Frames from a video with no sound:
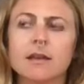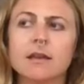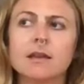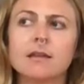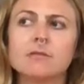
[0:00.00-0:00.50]

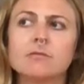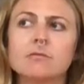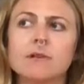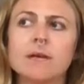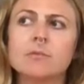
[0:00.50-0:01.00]
is
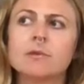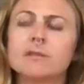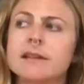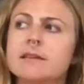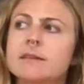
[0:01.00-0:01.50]

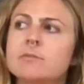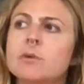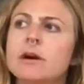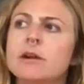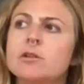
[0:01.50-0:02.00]
represented
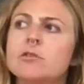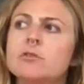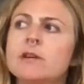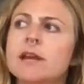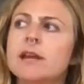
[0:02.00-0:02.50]
by
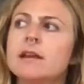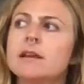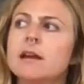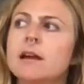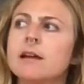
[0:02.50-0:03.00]

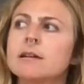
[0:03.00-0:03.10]
green light.